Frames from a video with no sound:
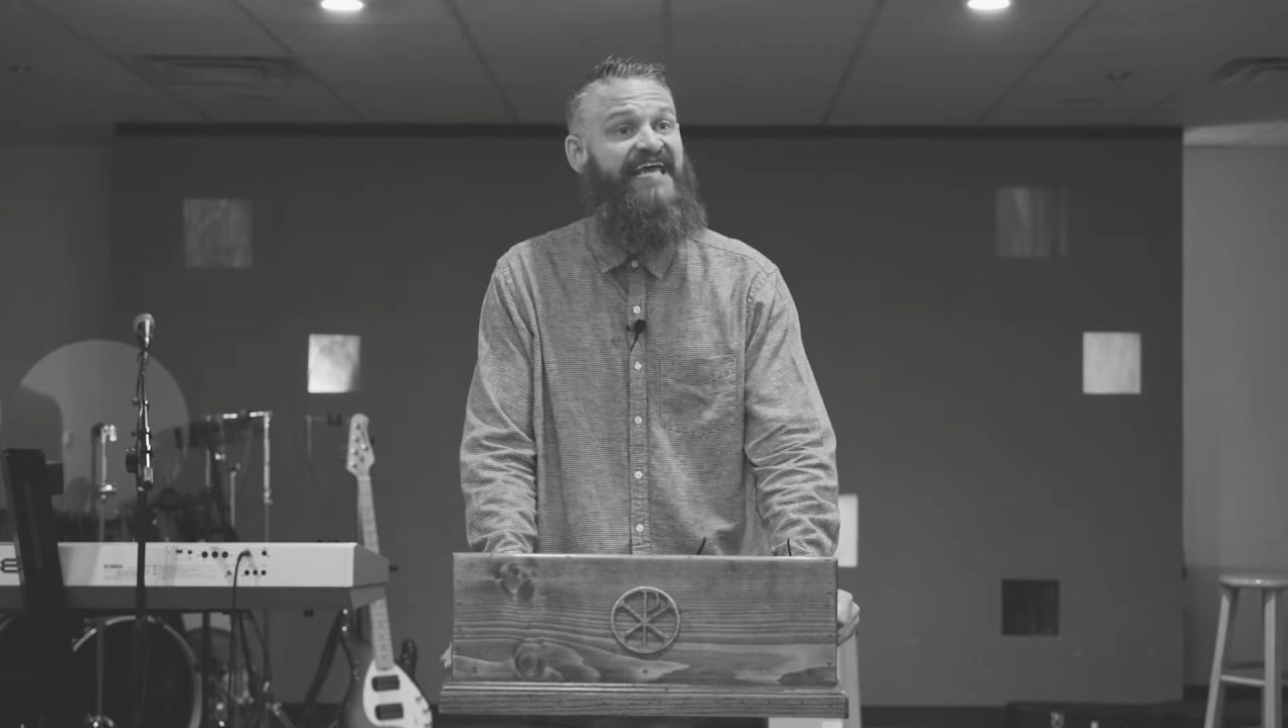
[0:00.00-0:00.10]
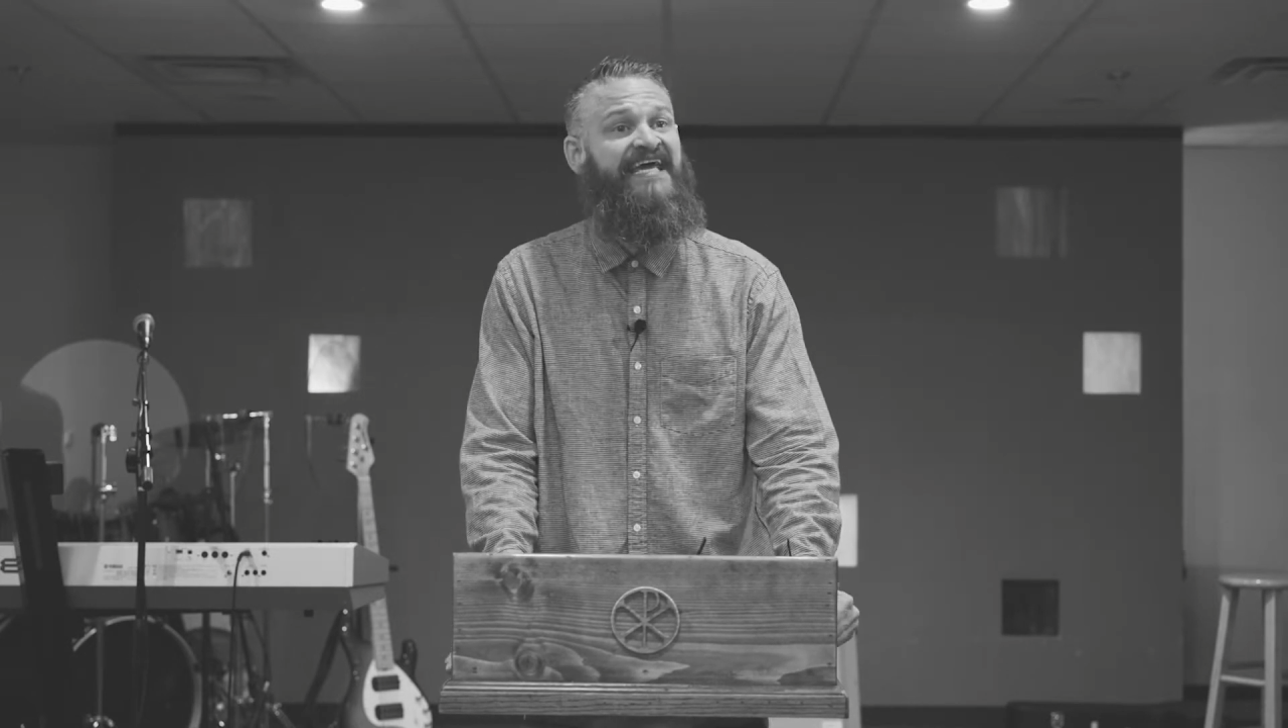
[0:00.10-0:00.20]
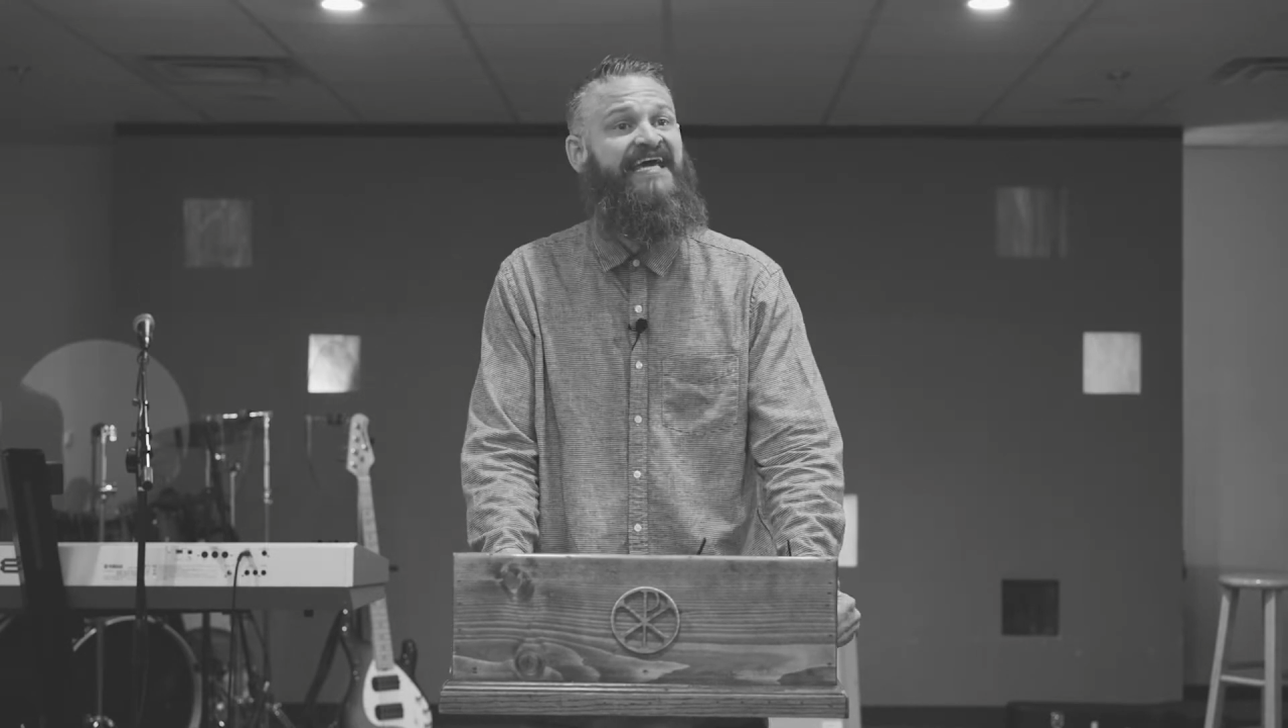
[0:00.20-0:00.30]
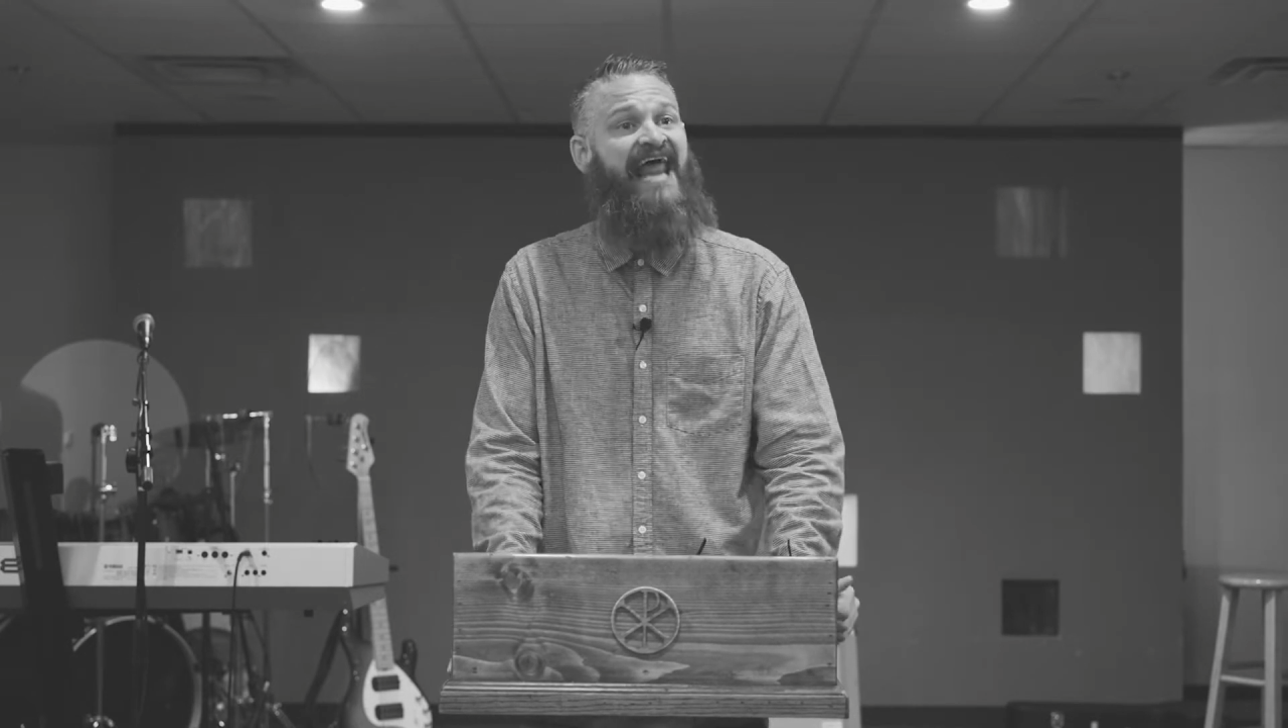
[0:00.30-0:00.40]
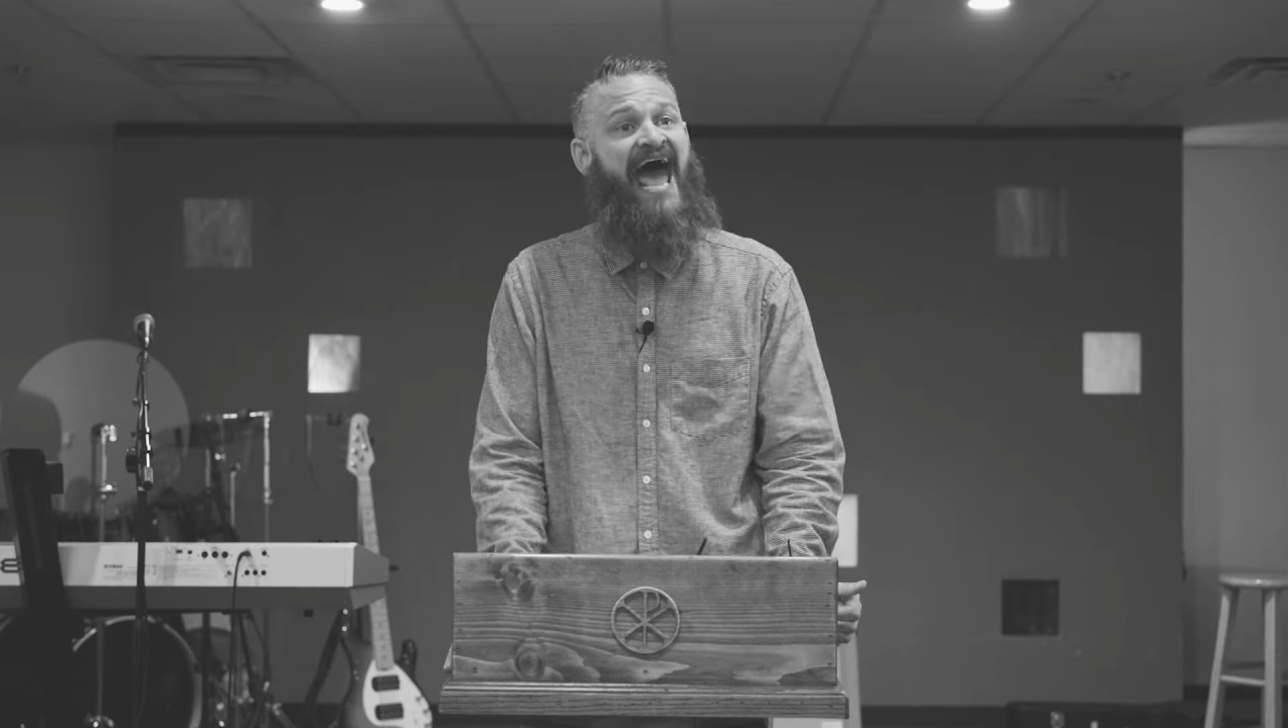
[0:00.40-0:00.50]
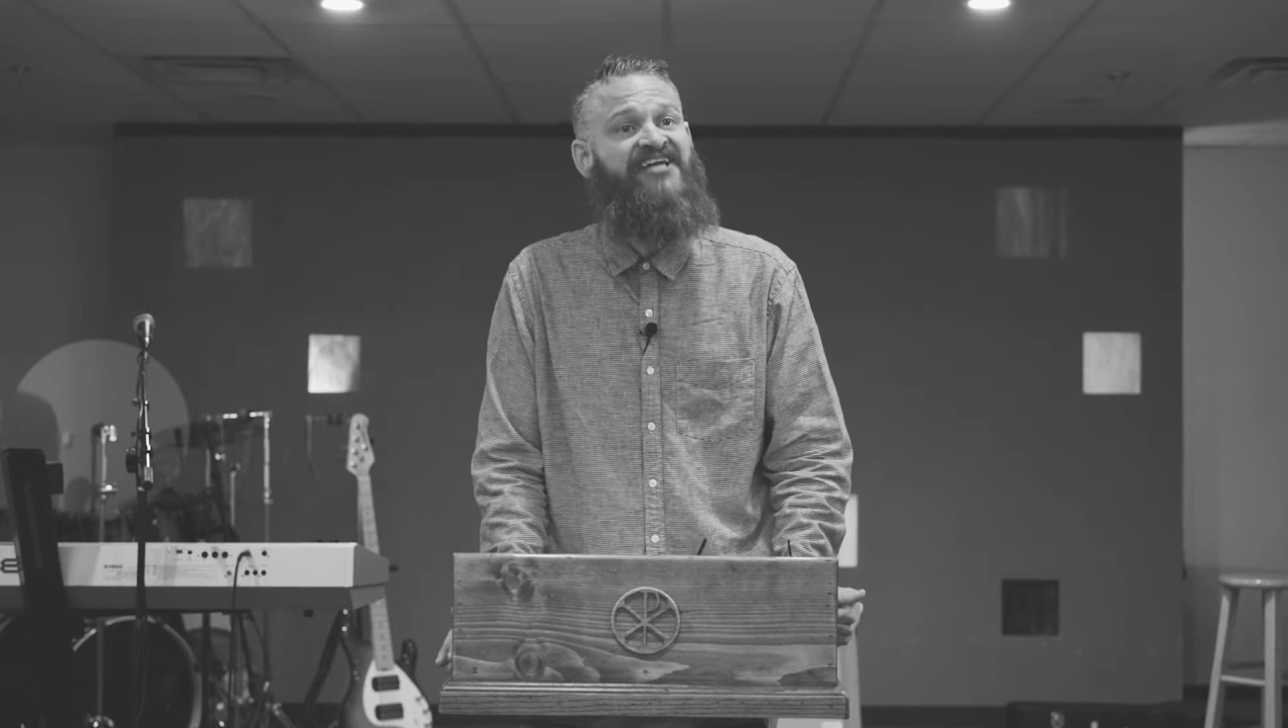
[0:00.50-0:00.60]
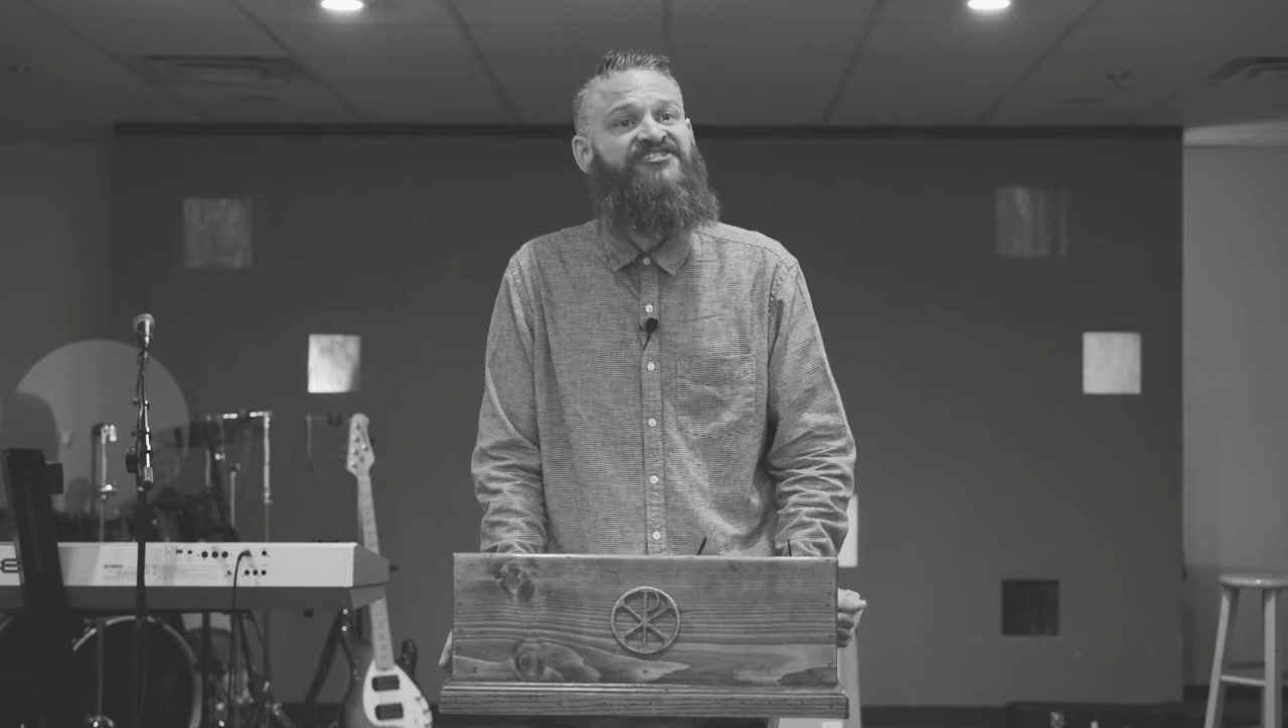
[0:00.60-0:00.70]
Taking an axe